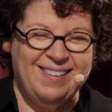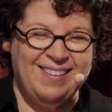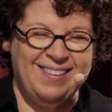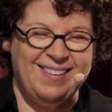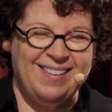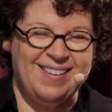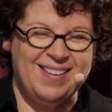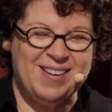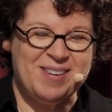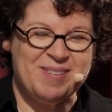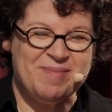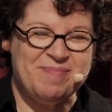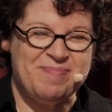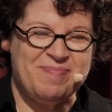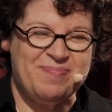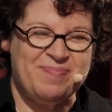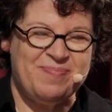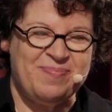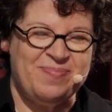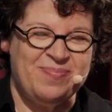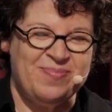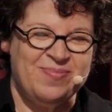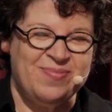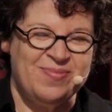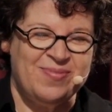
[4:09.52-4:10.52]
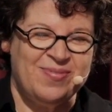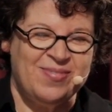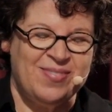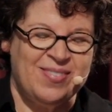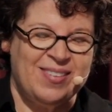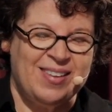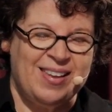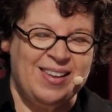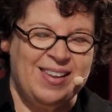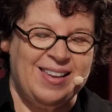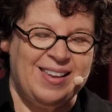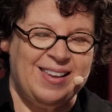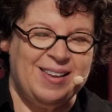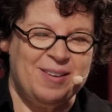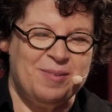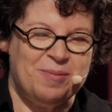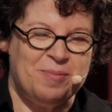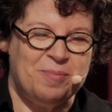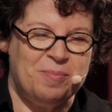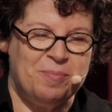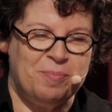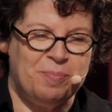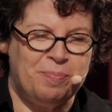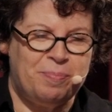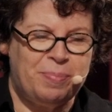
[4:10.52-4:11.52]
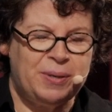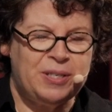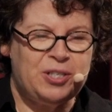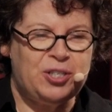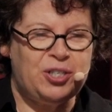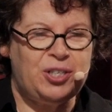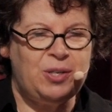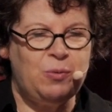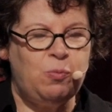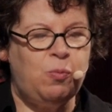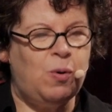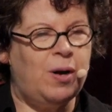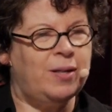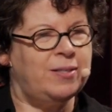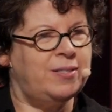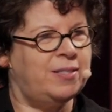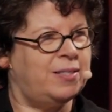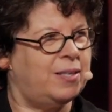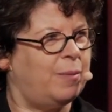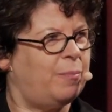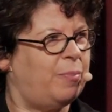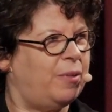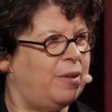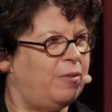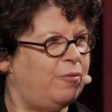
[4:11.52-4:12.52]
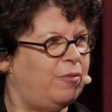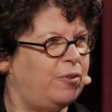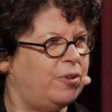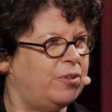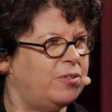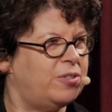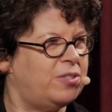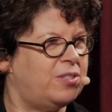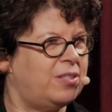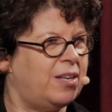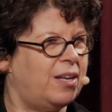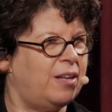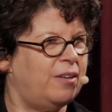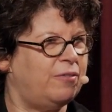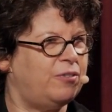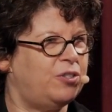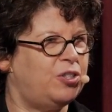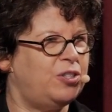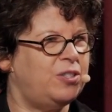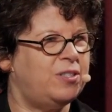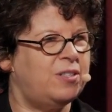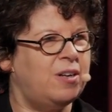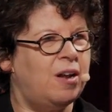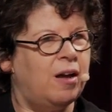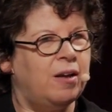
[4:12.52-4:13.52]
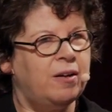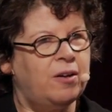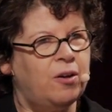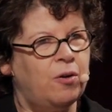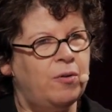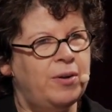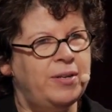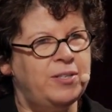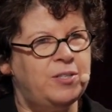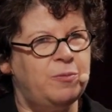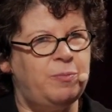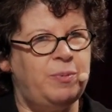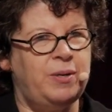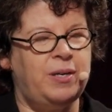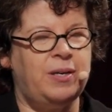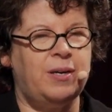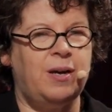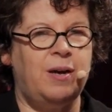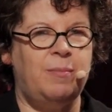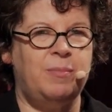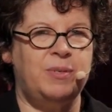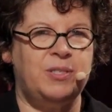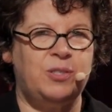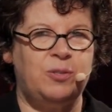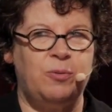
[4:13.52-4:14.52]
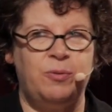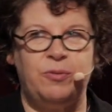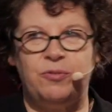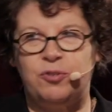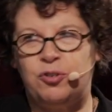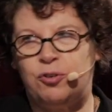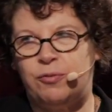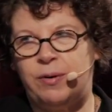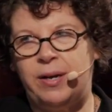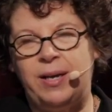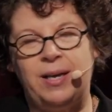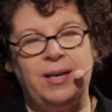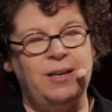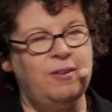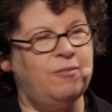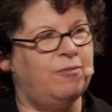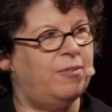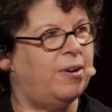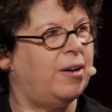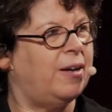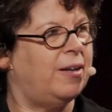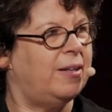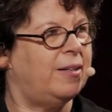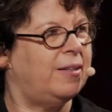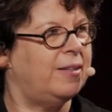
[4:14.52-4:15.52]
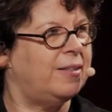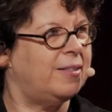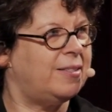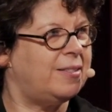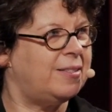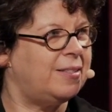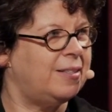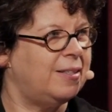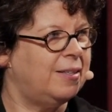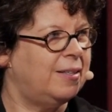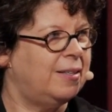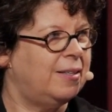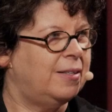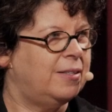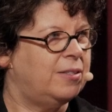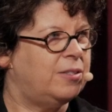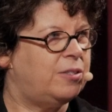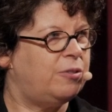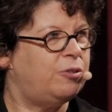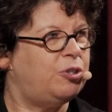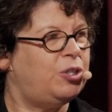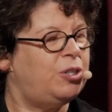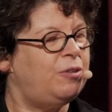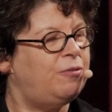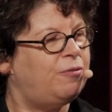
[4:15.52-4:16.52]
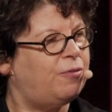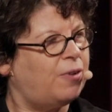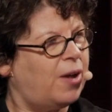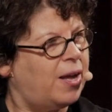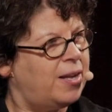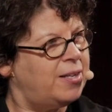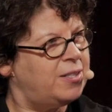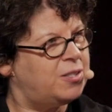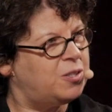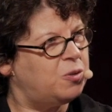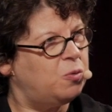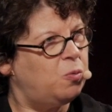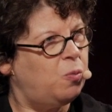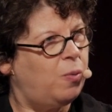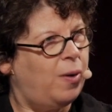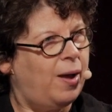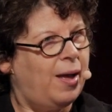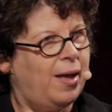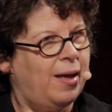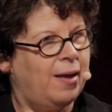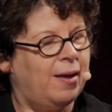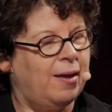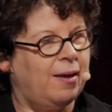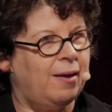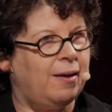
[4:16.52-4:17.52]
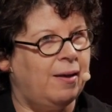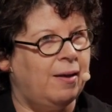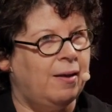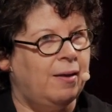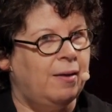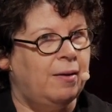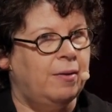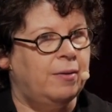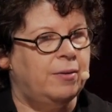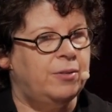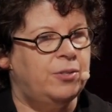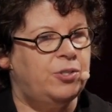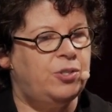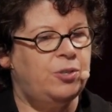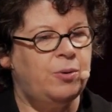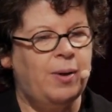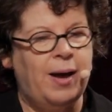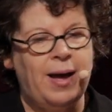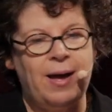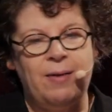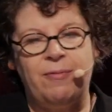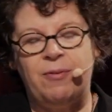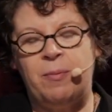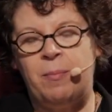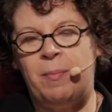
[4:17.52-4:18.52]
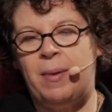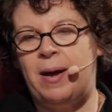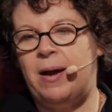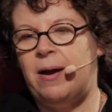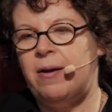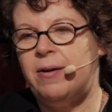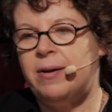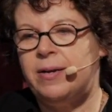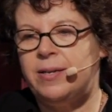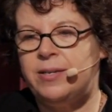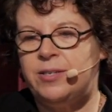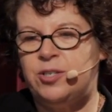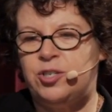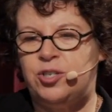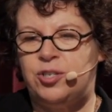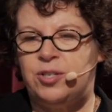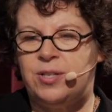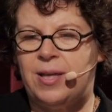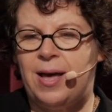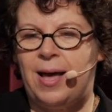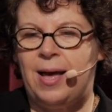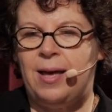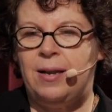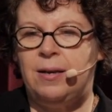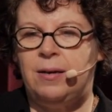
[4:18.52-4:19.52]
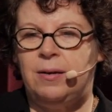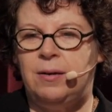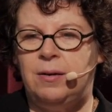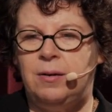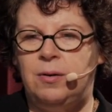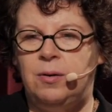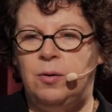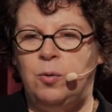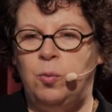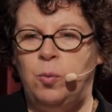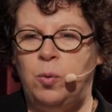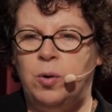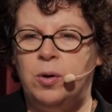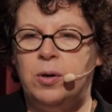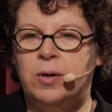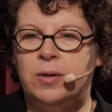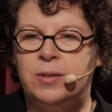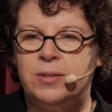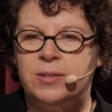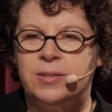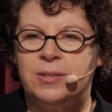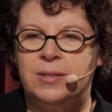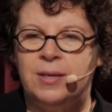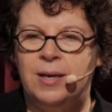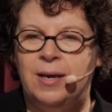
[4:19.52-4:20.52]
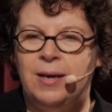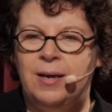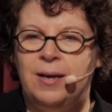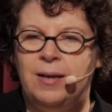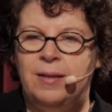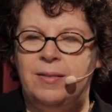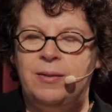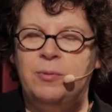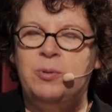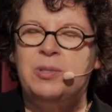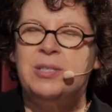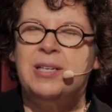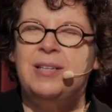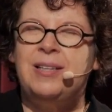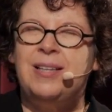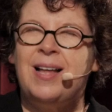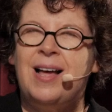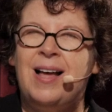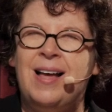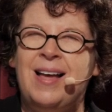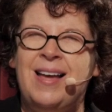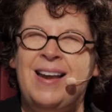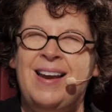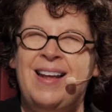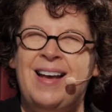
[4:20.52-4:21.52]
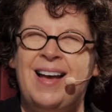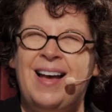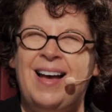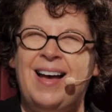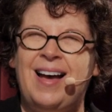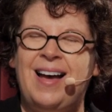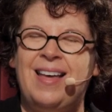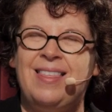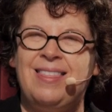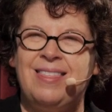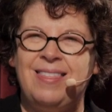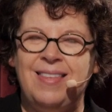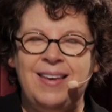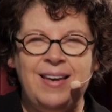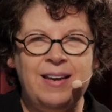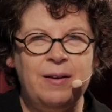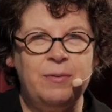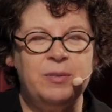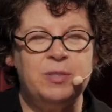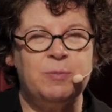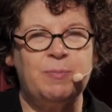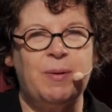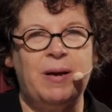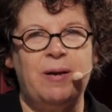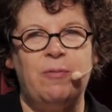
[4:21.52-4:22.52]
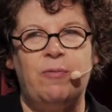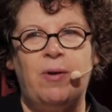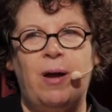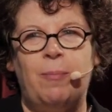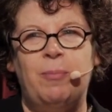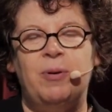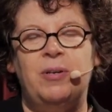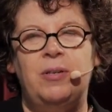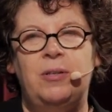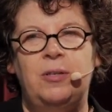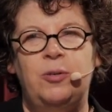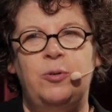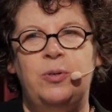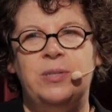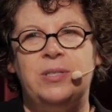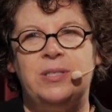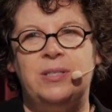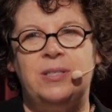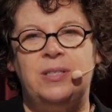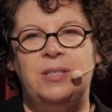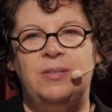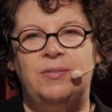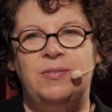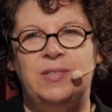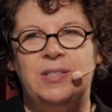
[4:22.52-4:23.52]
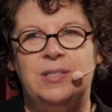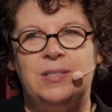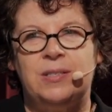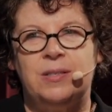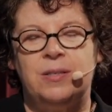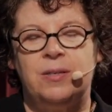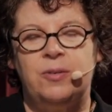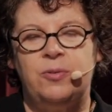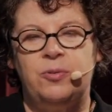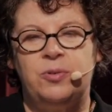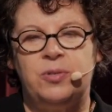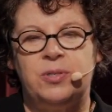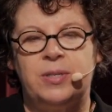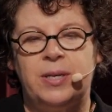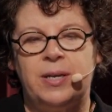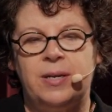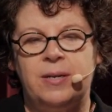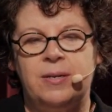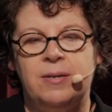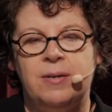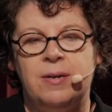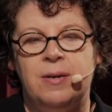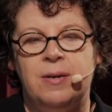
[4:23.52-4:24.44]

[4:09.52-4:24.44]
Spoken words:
But she wants something for herself. She's not going to become a sort of shrinking violet. So she finds a way to have a marriage that works. There was a line, I think it was by Robert Louis Stevenson, who said,